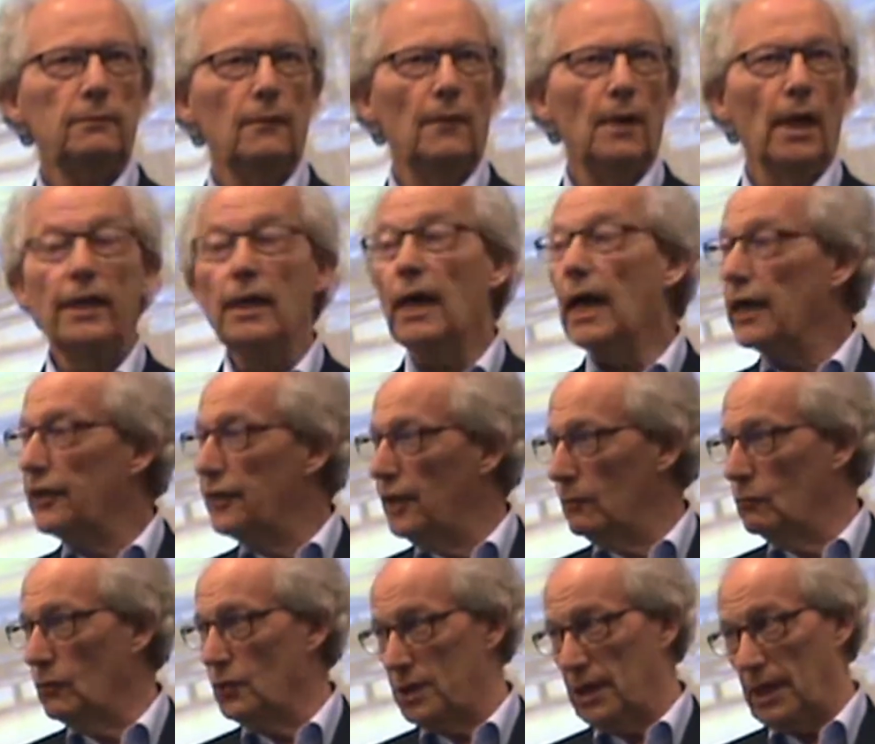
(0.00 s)
and that, I
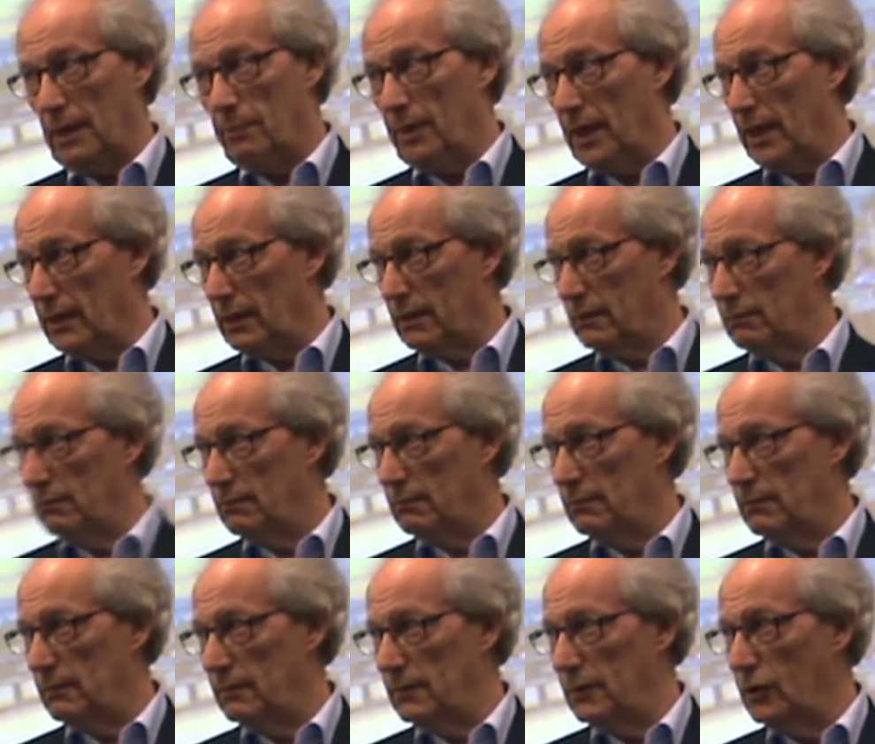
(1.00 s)
think, will set back
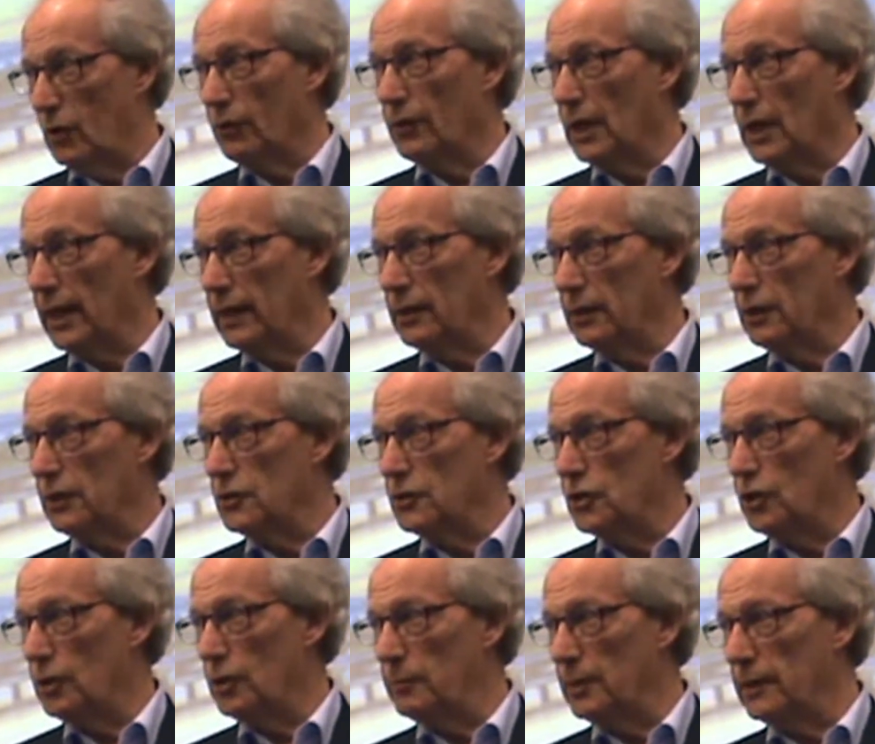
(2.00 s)
Northern Ireland
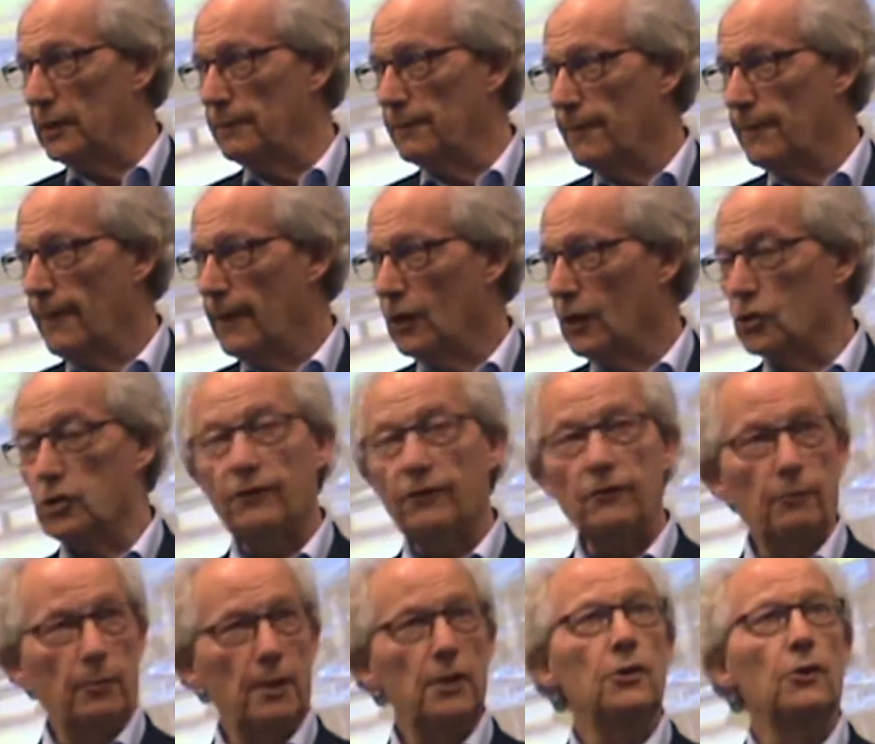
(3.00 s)
considerably. Because if
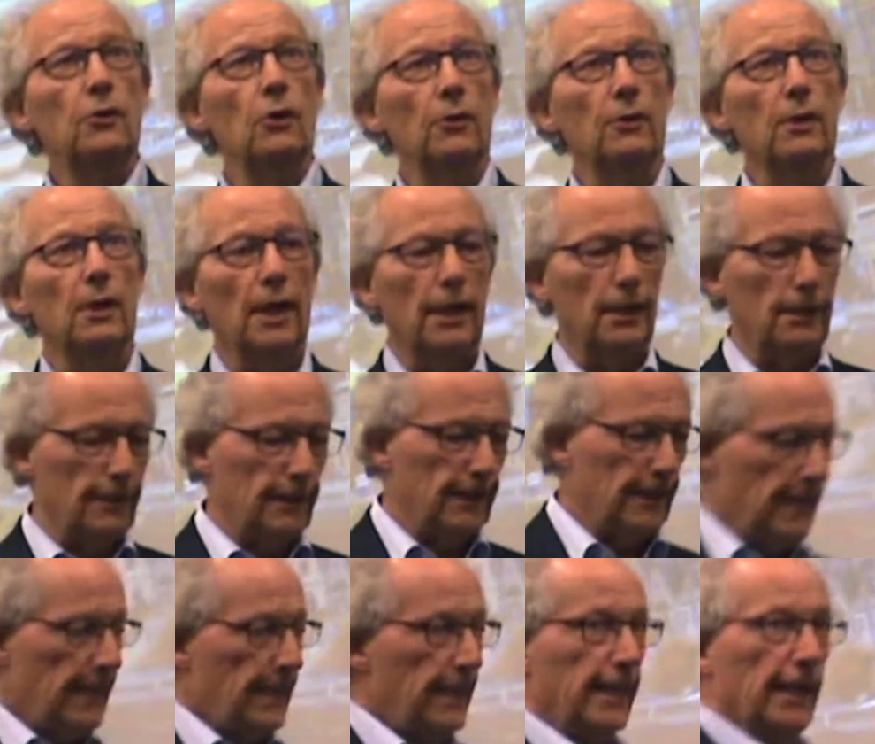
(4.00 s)
you've been to Northern Ireland,
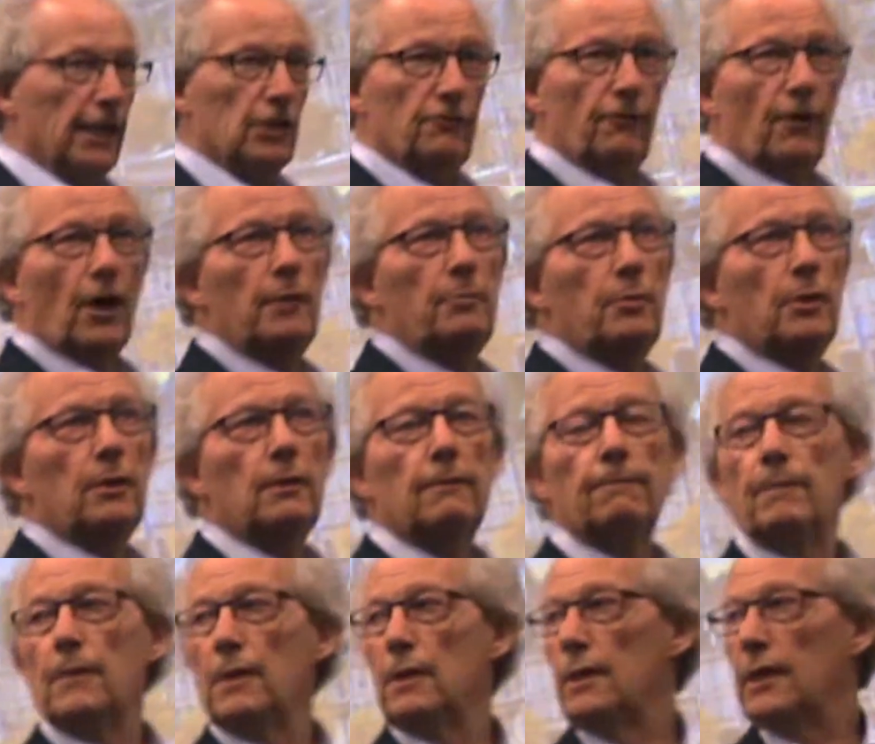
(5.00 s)
it's vibrant,
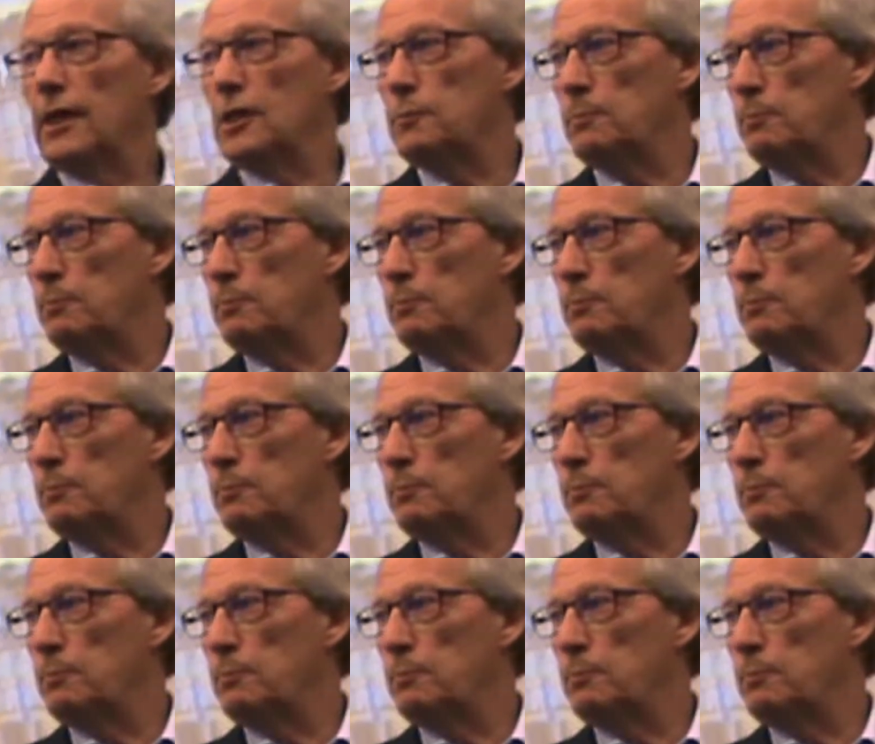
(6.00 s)
it's